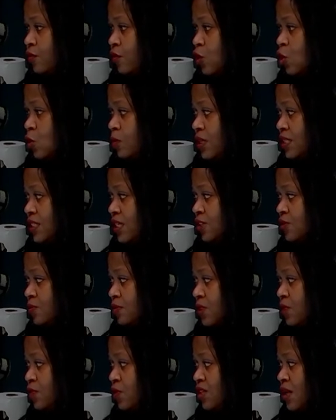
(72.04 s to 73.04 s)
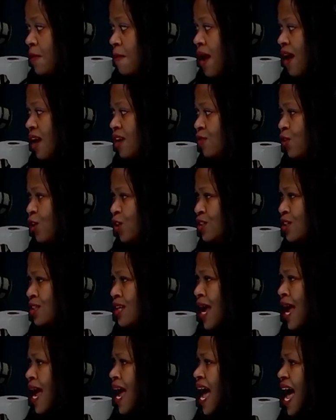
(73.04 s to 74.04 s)
of Human Settlements for some kind of
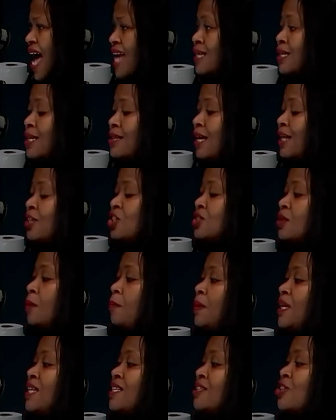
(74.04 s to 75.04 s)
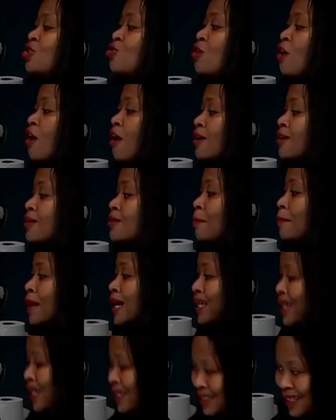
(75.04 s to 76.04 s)
answer, and they simply disregarded the
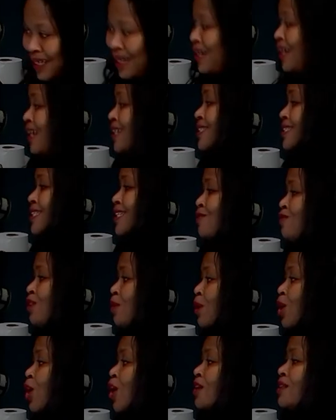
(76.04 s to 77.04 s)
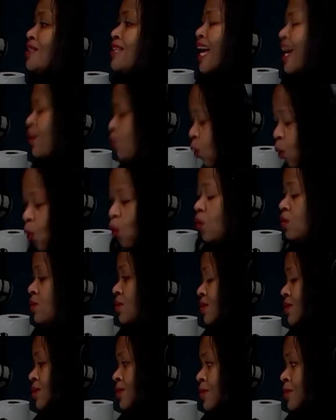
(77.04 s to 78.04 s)
Monday deadline to give them an answer at all,